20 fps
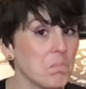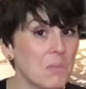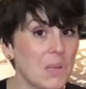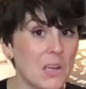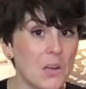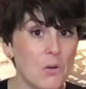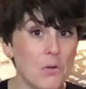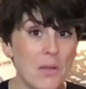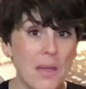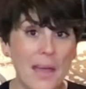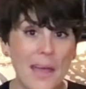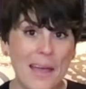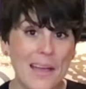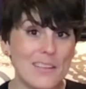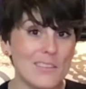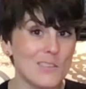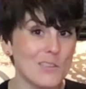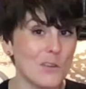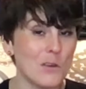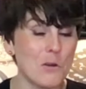okay,
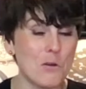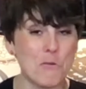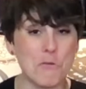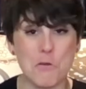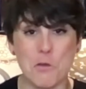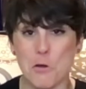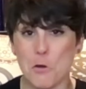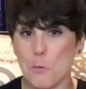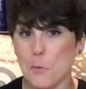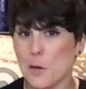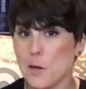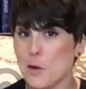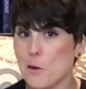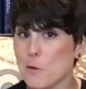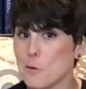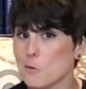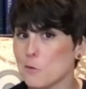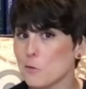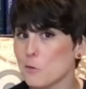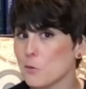so nobody
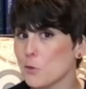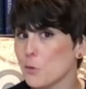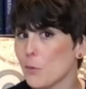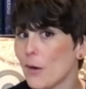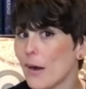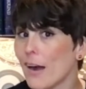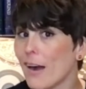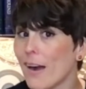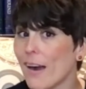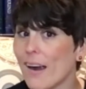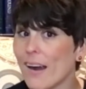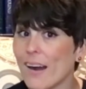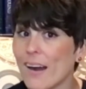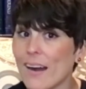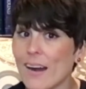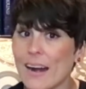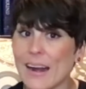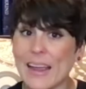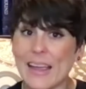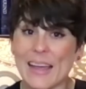knows who you
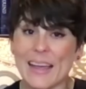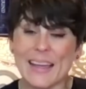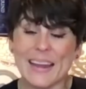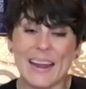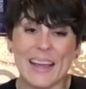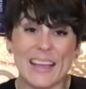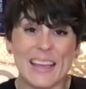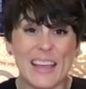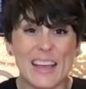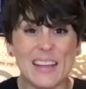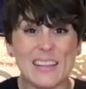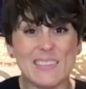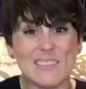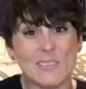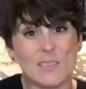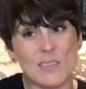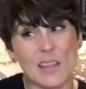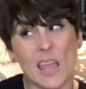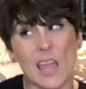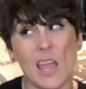are, and I guess
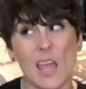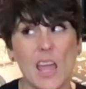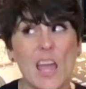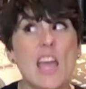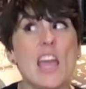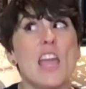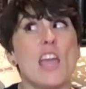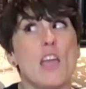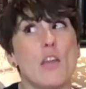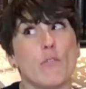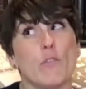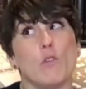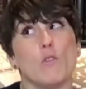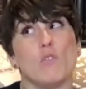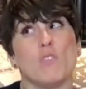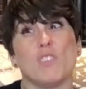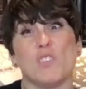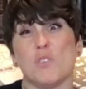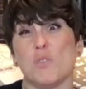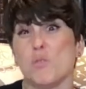like if you
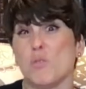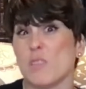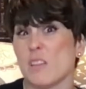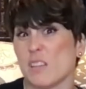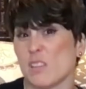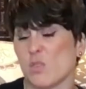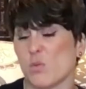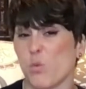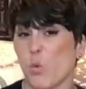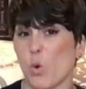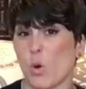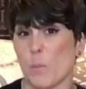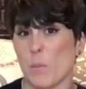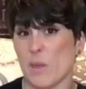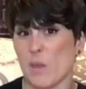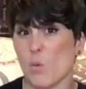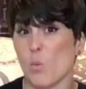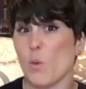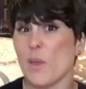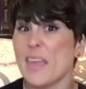do this for
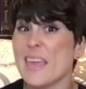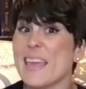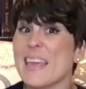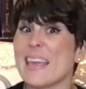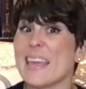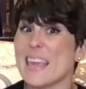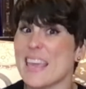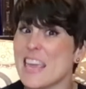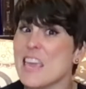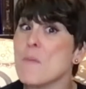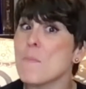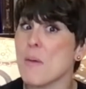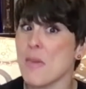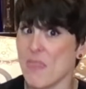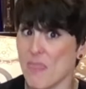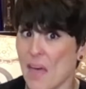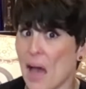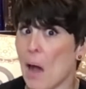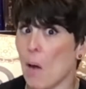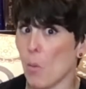me, we can keep
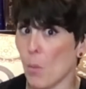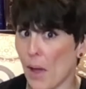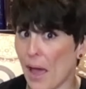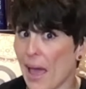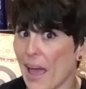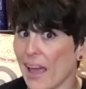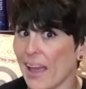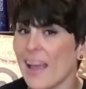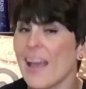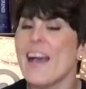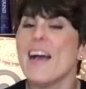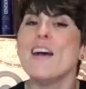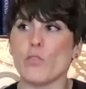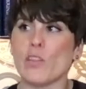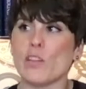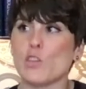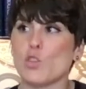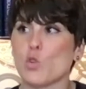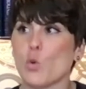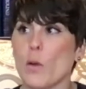it that way.
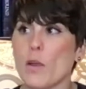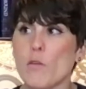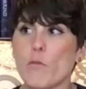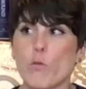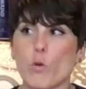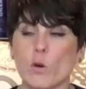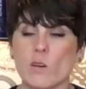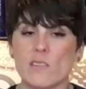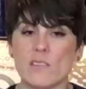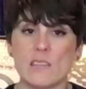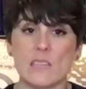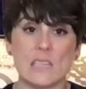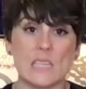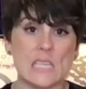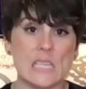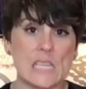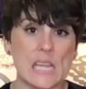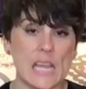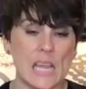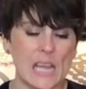They join
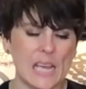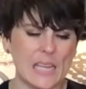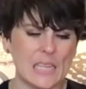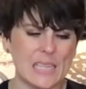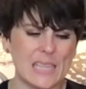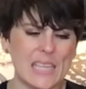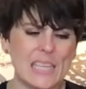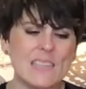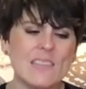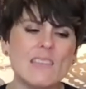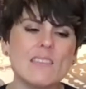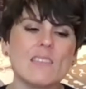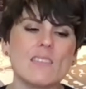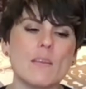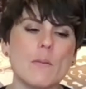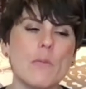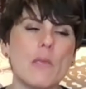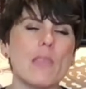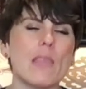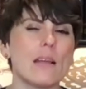forces, and this is
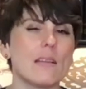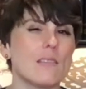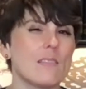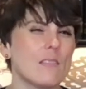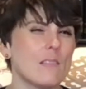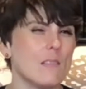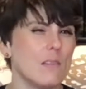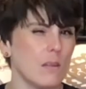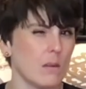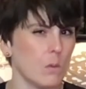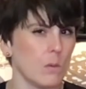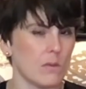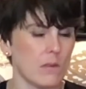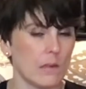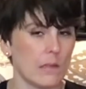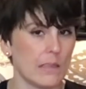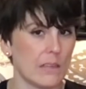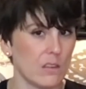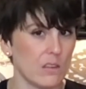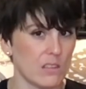something that still was a
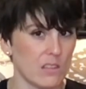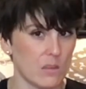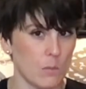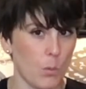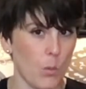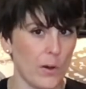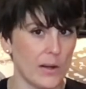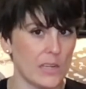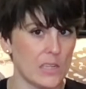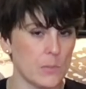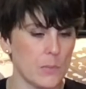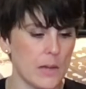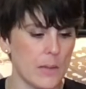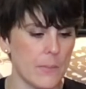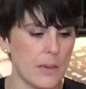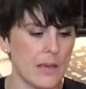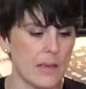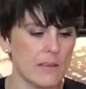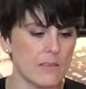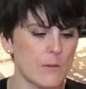little disappointing to me
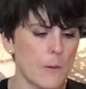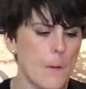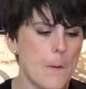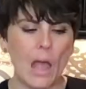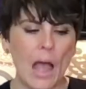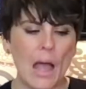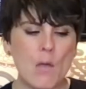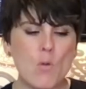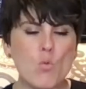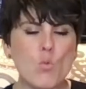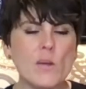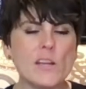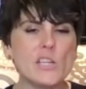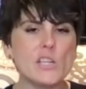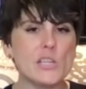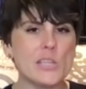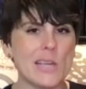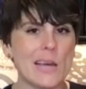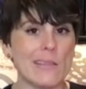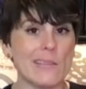because I wish
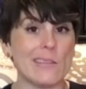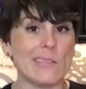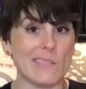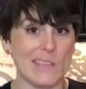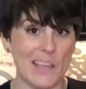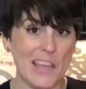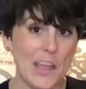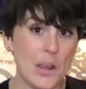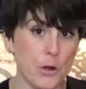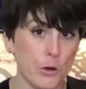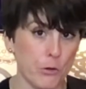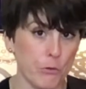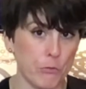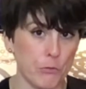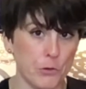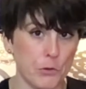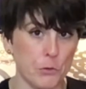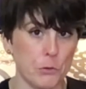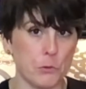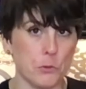that these
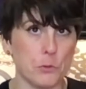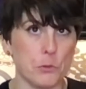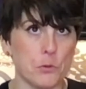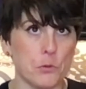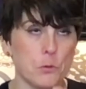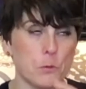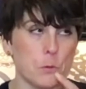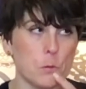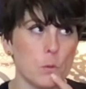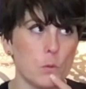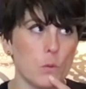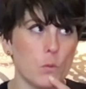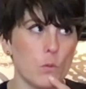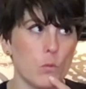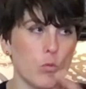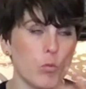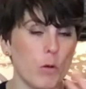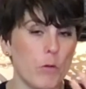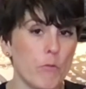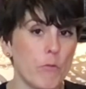interviews
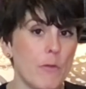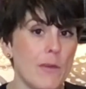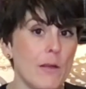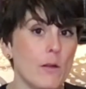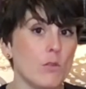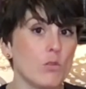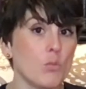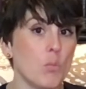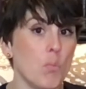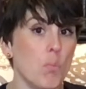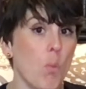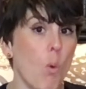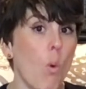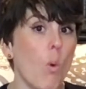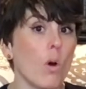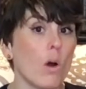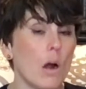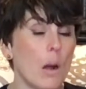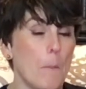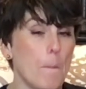revealed
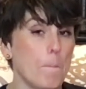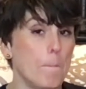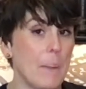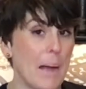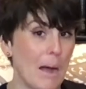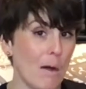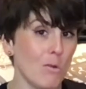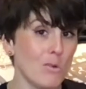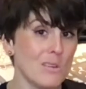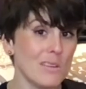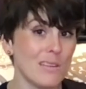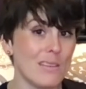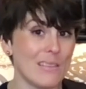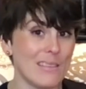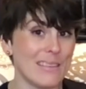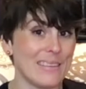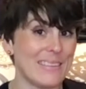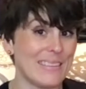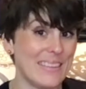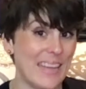more about
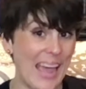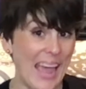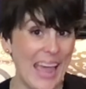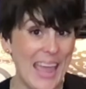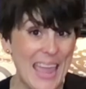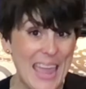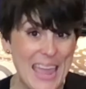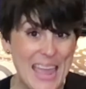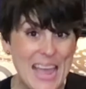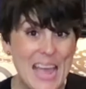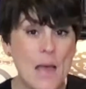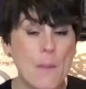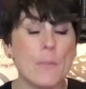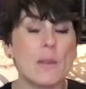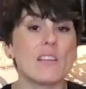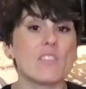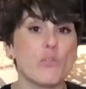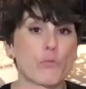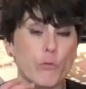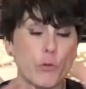the day,
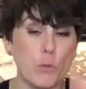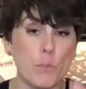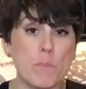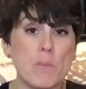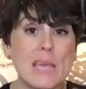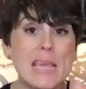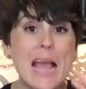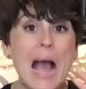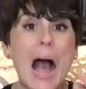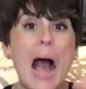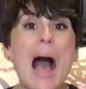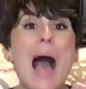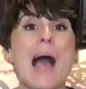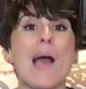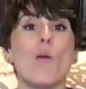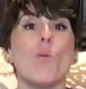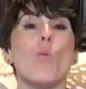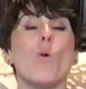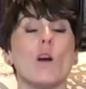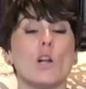because for me,
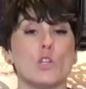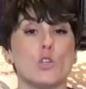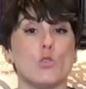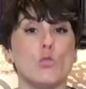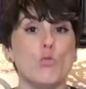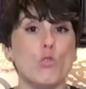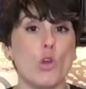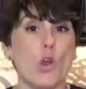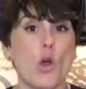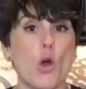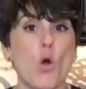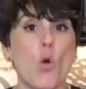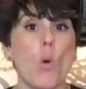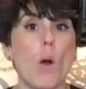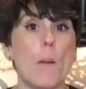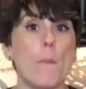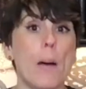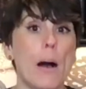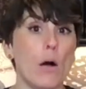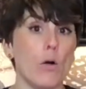I want to know
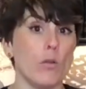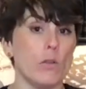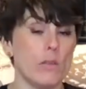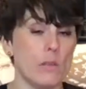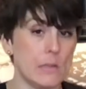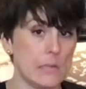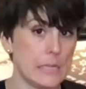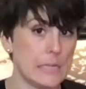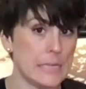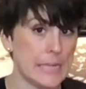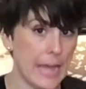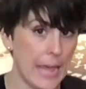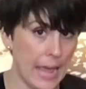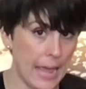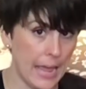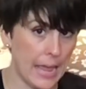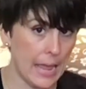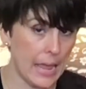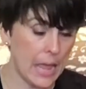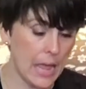about the
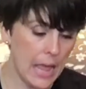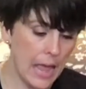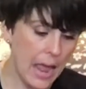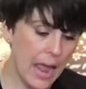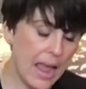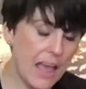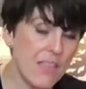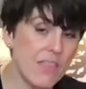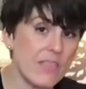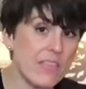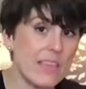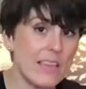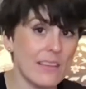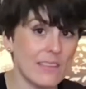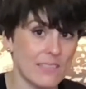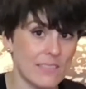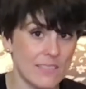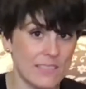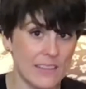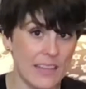day and the
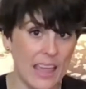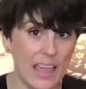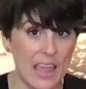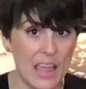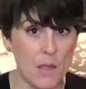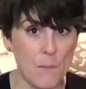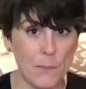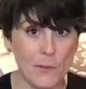escape